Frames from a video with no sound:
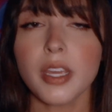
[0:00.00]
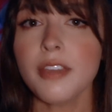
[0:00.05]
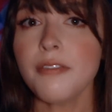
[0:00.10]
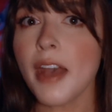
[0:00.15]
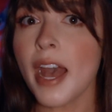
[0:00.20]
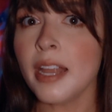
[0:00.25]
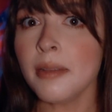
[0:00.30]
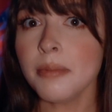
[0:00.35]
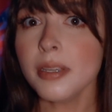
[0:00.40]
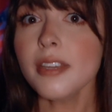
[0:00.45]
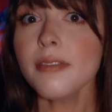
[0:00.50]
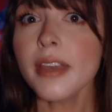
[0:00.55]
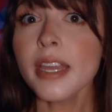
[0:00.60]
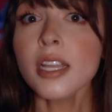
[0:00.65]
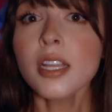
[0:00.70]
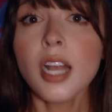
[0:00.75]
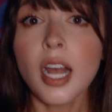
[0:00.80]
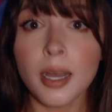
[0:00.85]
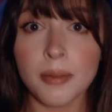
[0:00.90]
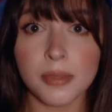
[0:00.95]
if
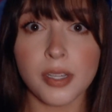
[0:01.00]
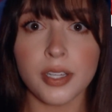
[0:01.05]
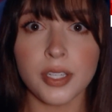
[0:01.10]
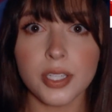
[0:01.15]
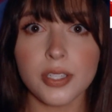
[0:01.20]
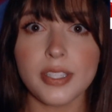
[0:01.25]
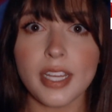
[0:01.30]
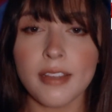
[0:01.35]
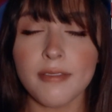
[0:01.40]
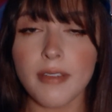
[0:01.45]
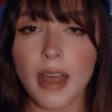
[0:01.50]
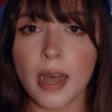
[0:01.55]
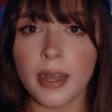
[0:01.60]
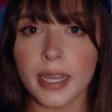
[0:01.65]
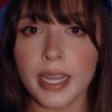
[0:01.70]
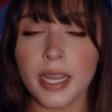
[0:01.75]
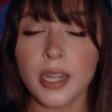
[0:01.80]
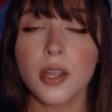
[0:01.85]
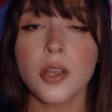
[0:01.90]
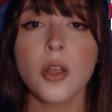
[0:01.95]
npvic comes on your state
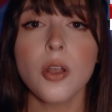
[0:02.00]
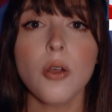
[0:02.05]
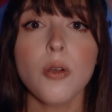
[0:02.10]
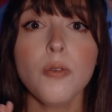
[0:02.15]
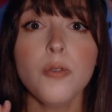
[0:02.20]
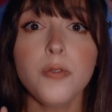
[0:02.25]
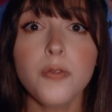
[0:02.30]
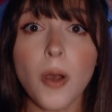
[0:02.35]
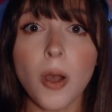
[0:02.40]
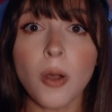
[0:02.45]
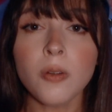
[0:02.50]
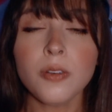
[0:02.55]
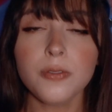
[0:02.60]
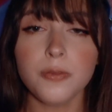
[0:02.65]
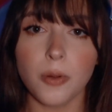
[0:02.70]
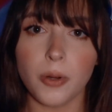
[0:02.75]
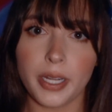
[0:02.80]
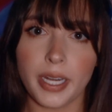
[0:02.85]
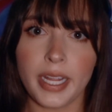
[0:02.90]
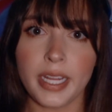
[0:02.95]
ballot, vote
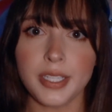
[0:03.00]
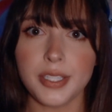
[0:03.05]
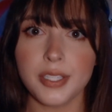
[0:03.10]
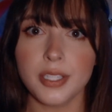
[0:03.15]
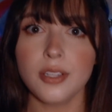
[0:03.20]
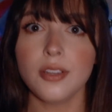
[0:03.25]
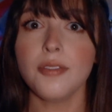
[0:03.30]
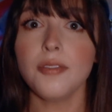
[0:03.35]
for it.